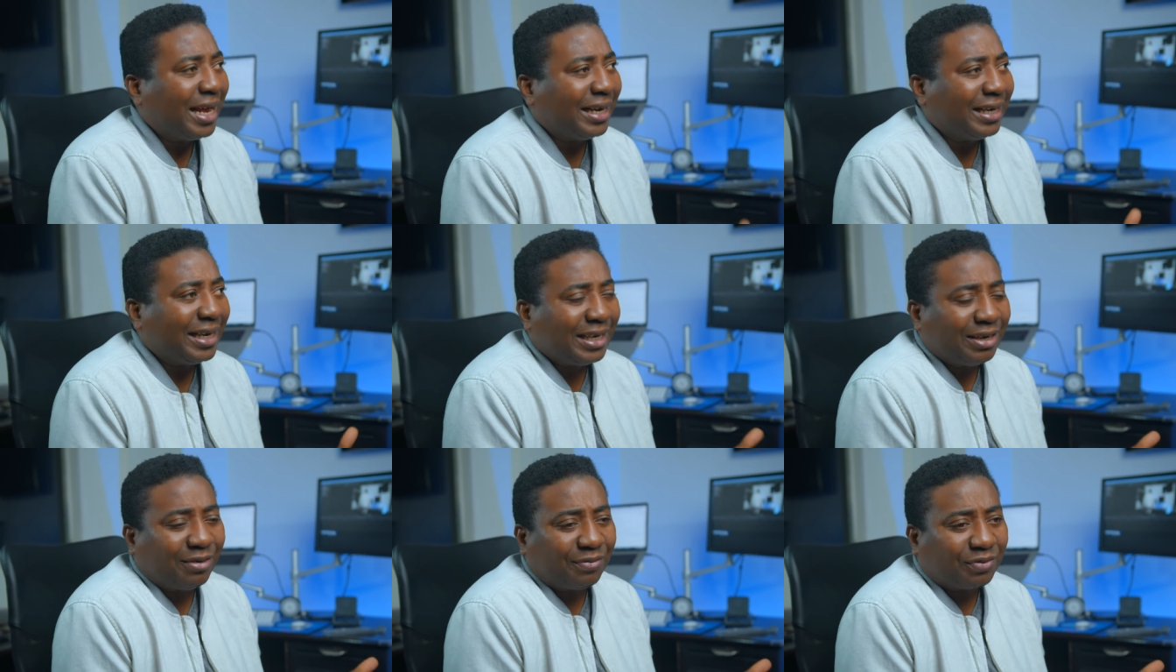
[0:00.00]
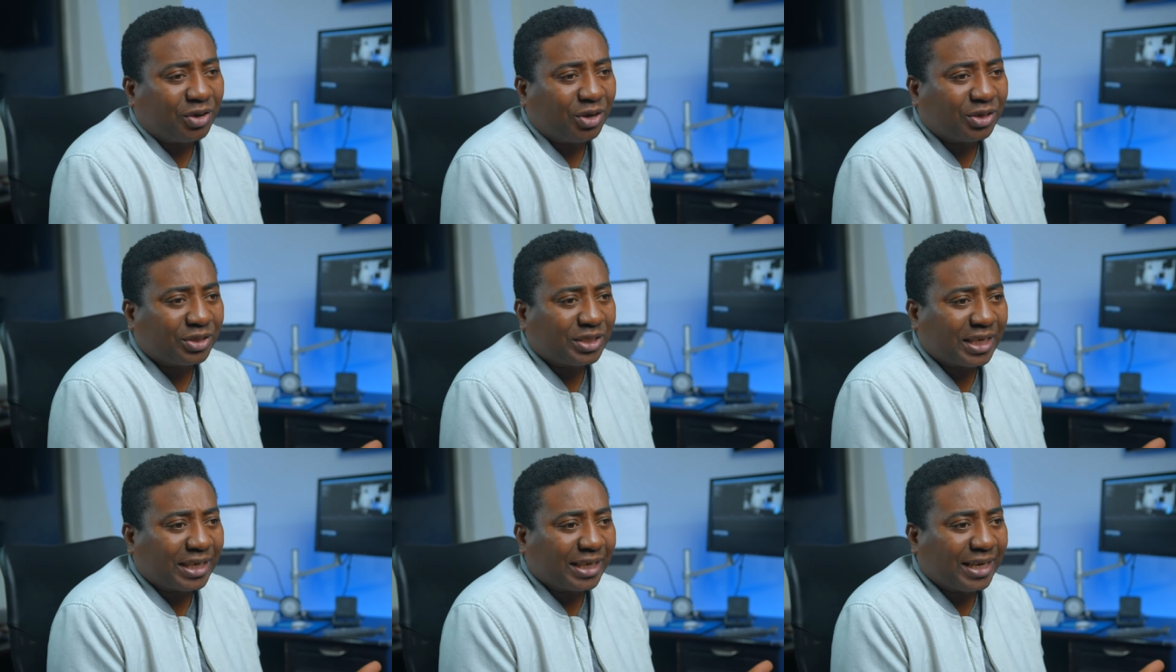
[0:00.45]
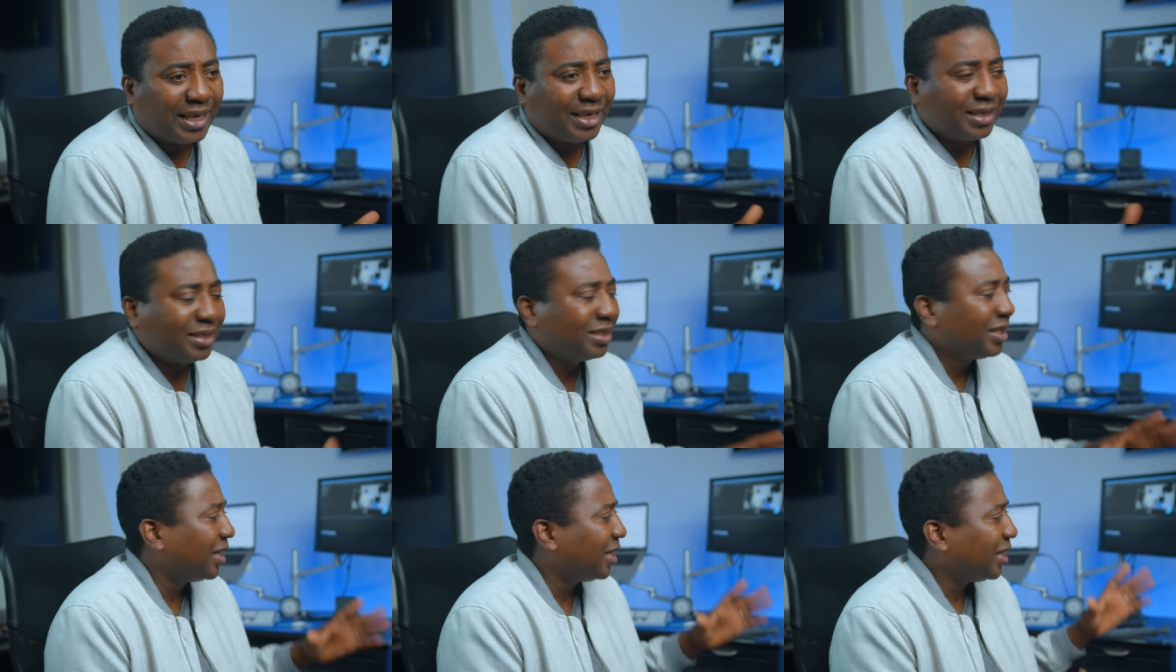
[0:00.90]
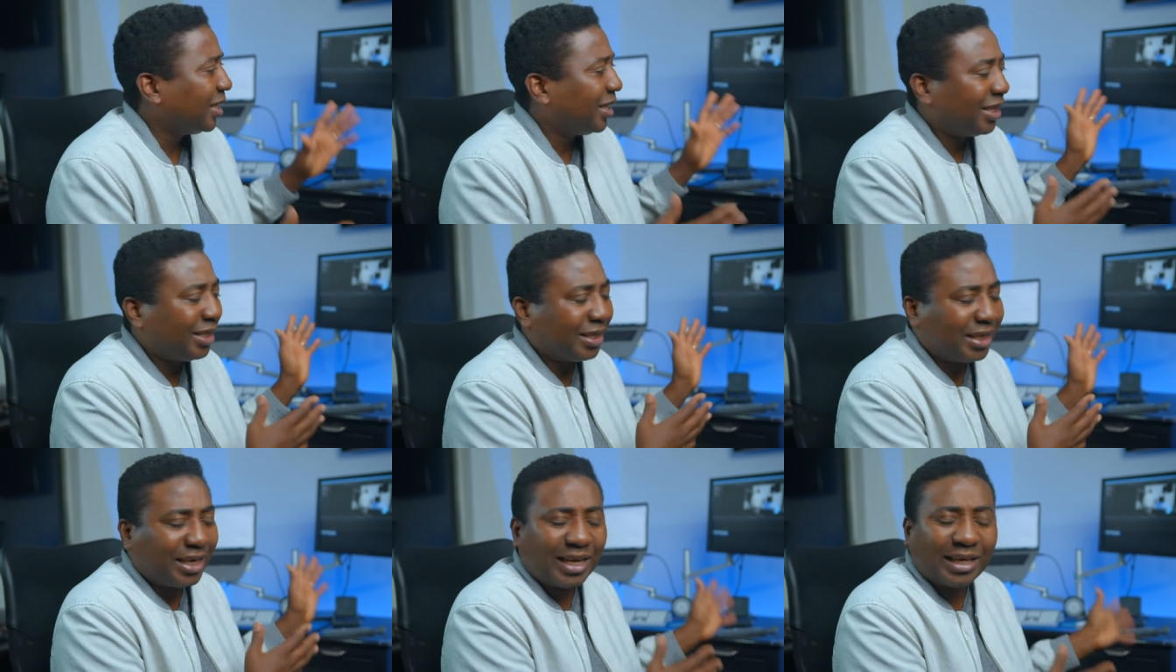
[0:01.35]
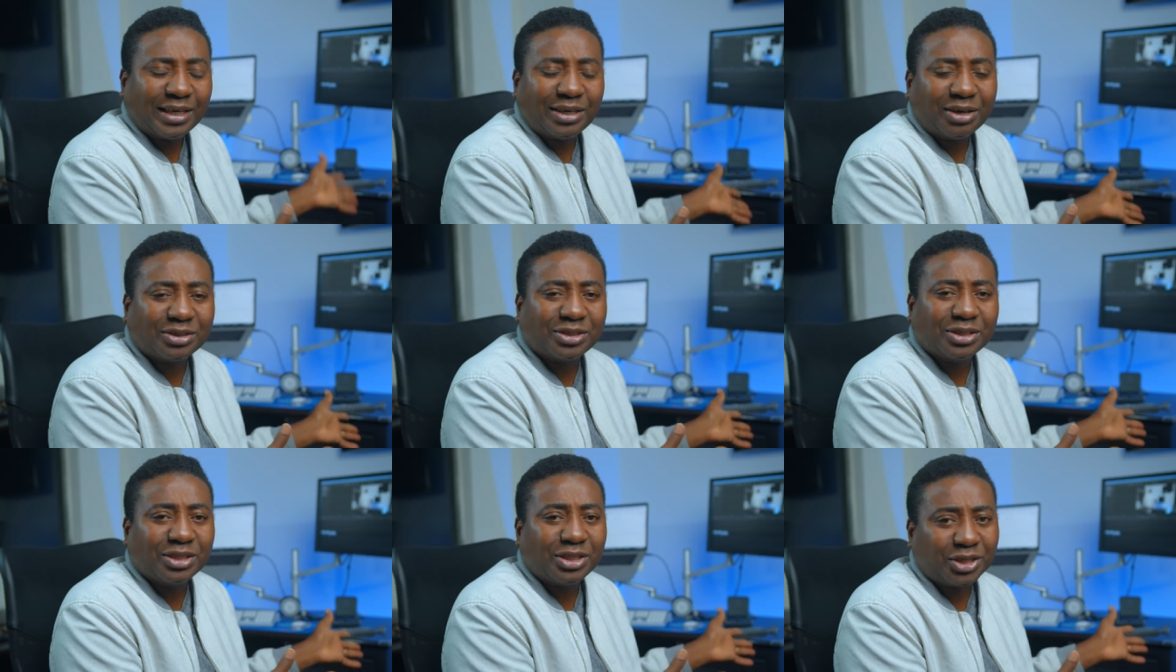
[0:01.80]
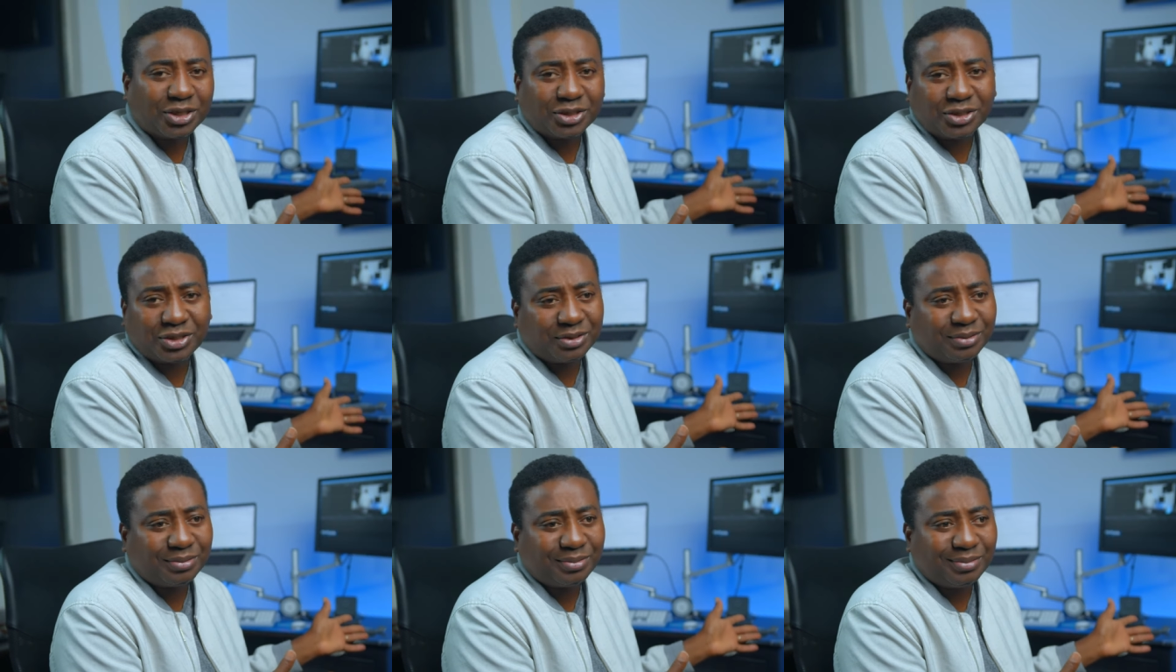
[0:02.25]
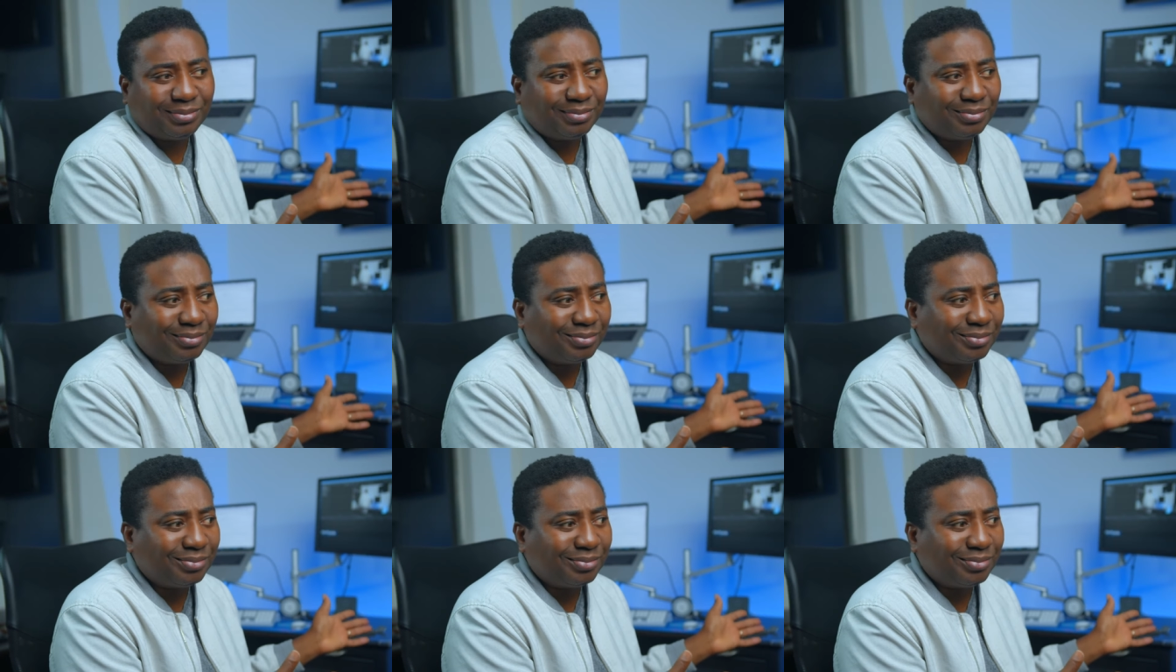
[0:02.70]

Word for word: And then of course, again, it, it doesn't just